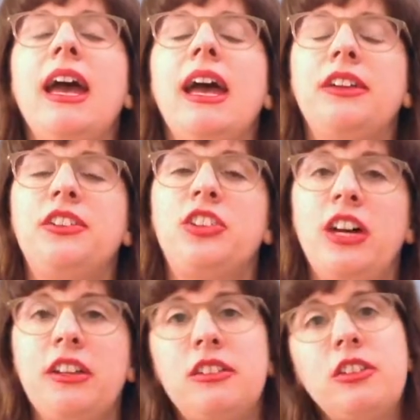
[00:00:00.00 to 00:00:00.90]
and
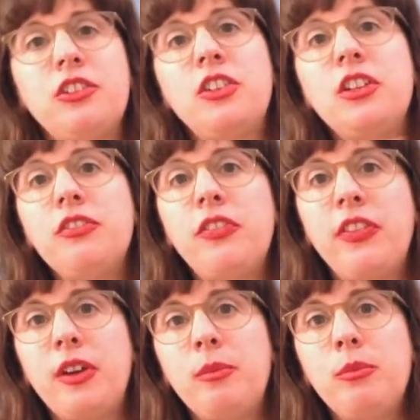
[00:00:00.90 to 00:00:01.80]
just shift
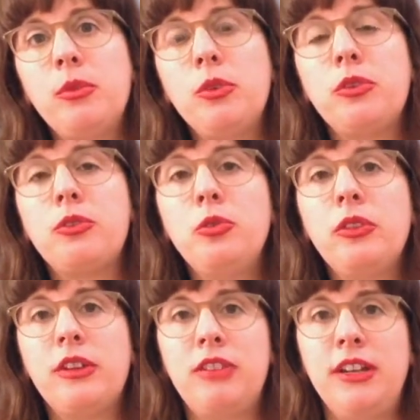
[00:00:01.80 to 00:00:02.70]
them through
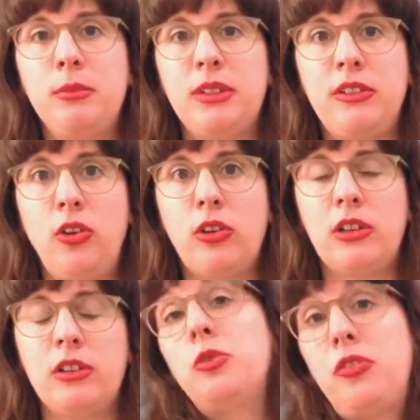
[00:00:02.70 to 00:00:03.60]
the random circles.